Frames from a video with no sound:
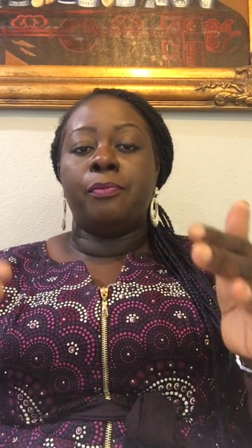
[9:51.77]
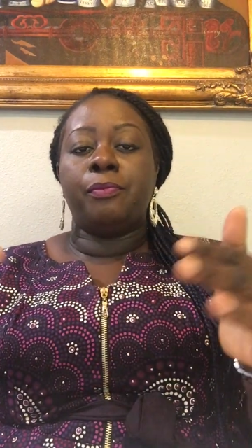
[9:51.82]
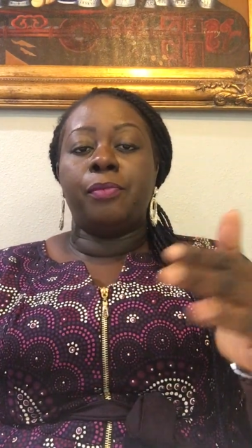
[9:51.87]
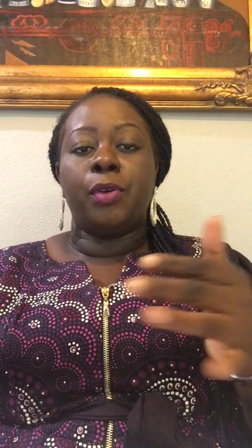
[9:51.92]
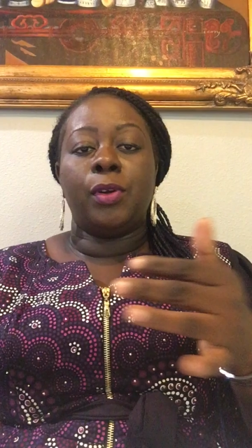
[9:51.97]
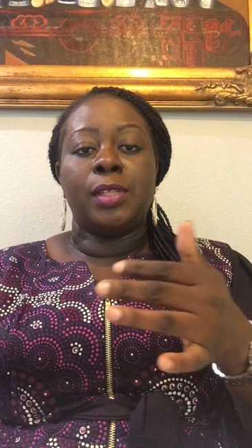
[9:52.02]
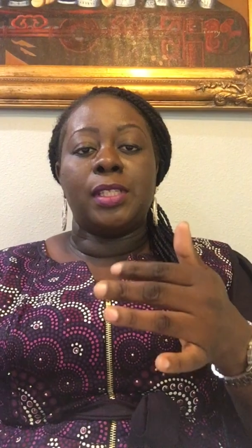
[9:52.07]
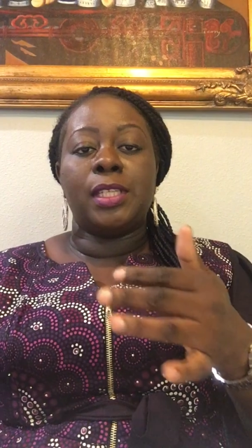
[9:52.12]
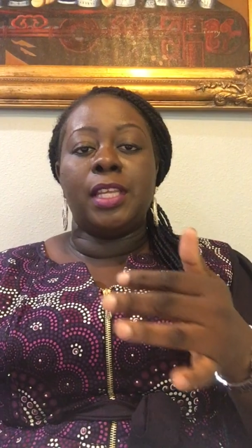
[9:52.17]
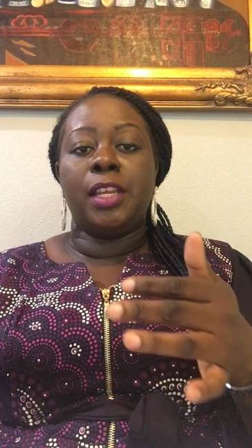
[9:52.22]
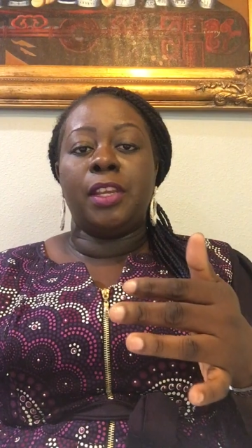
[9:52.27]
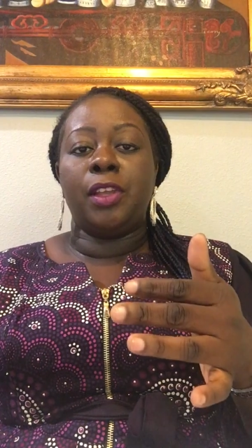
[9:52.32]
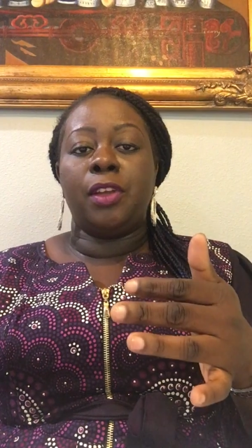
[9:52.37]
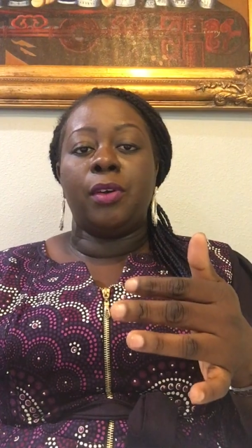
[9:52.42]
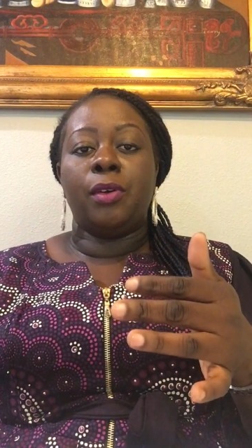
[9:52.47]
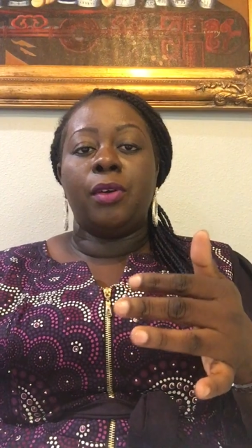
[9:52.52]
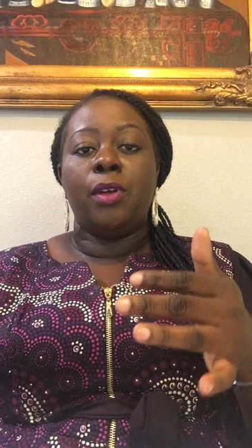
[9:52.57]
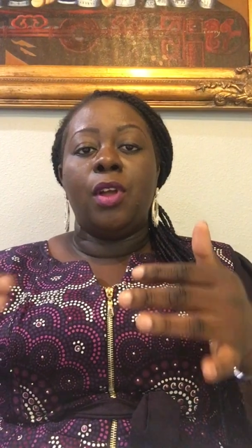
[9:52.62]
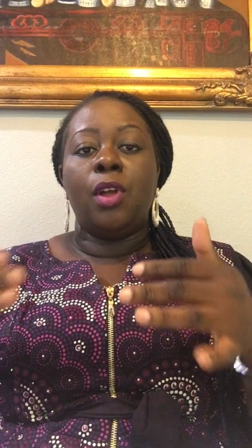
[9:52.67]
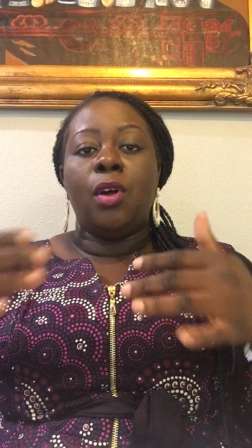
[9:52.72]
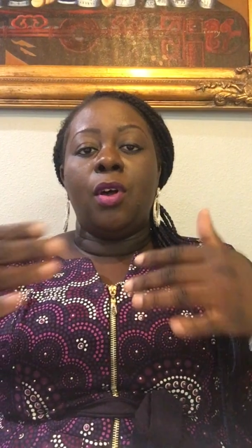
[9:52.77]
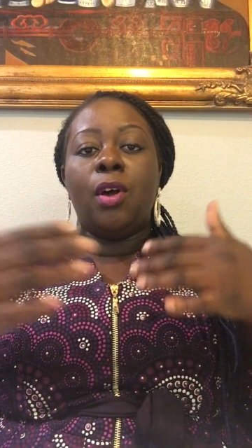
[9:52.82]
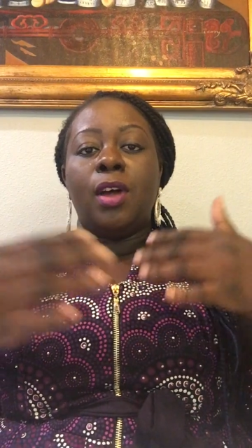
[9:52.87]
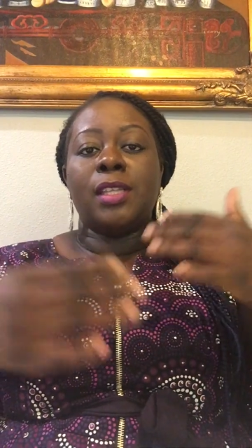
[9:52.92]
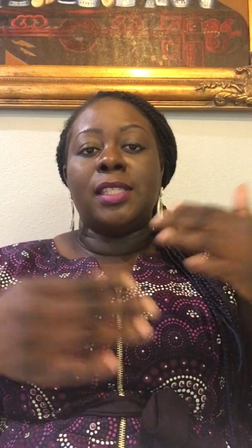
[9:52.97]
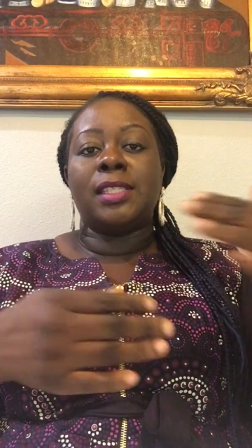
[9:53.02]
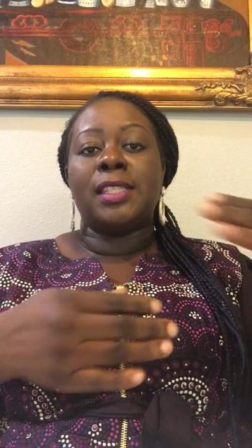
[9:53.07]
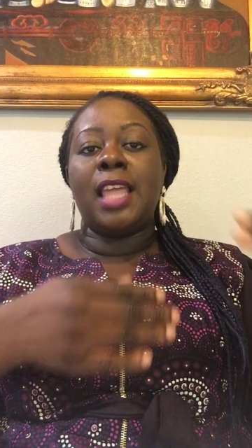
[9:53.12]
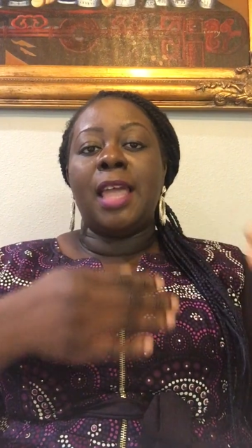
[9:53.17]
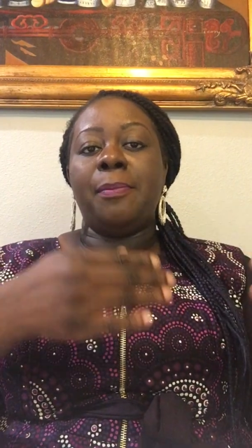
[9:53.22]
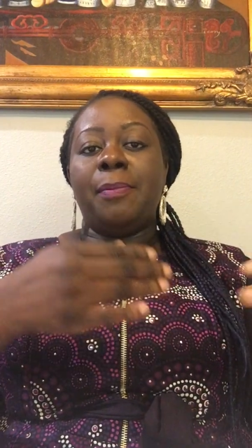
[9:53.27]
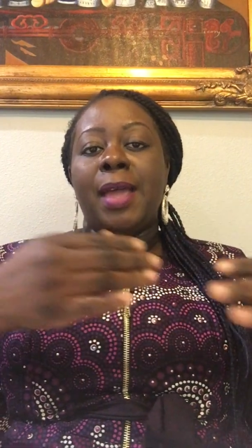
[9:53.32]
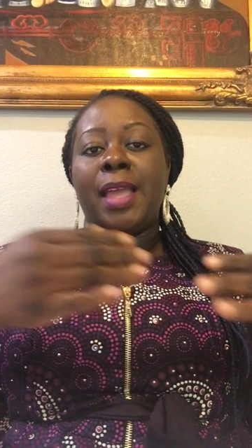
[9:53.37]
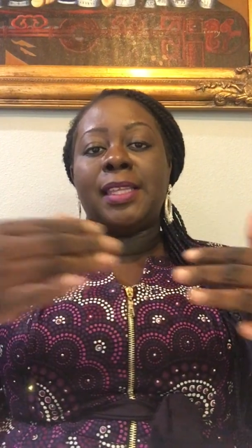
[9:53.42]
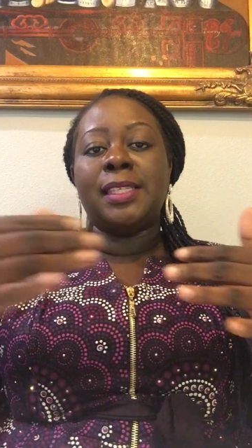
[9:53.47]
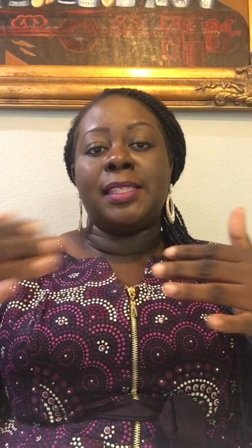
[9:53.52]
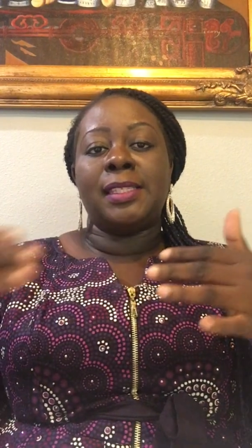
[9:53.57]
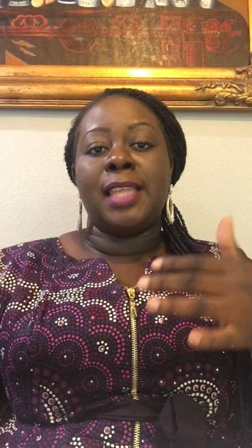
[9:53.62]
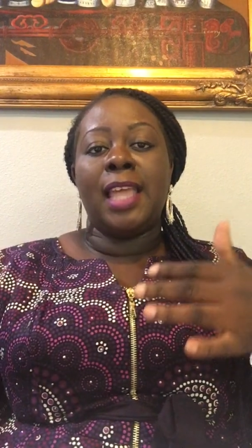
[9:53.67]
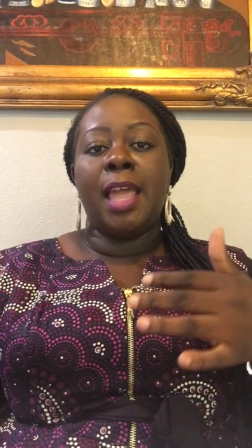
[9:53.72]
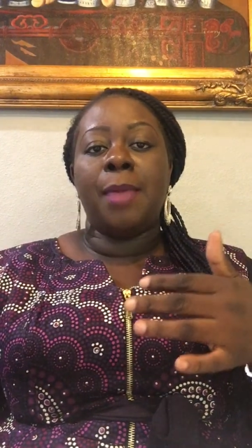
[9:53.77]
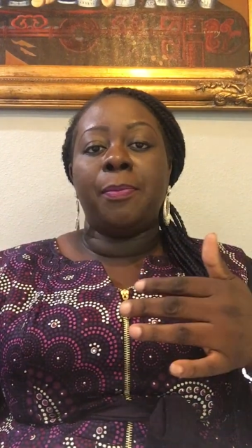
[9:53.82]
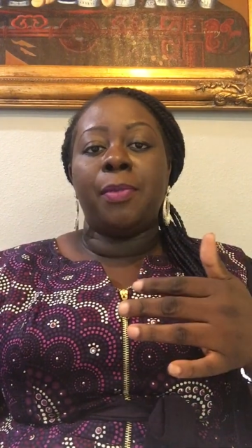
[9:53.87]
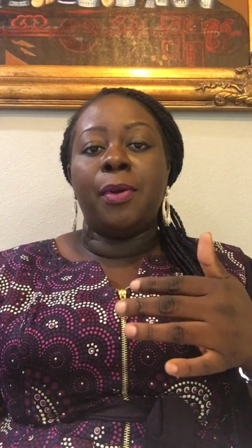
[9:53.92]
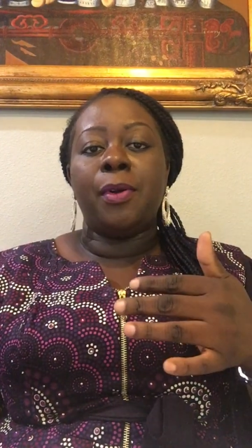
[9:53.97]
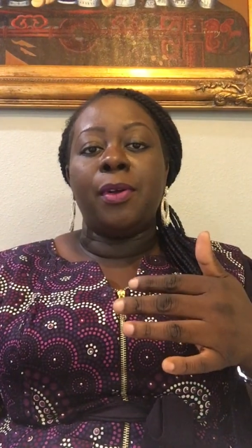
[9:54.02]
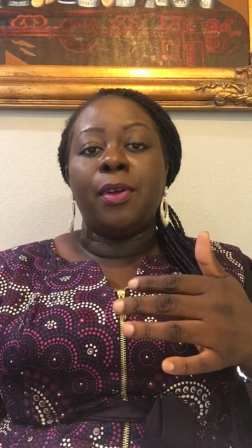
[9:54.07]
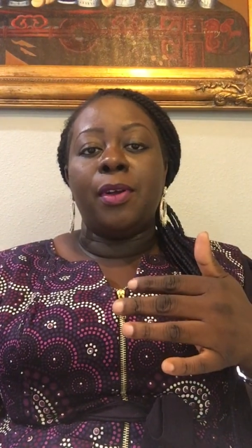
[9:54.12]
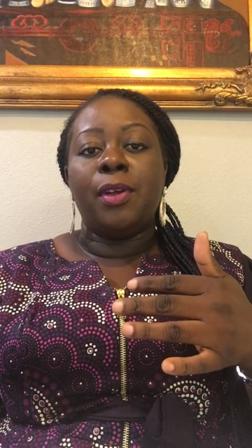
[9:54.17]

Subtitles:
procedure or step-by-step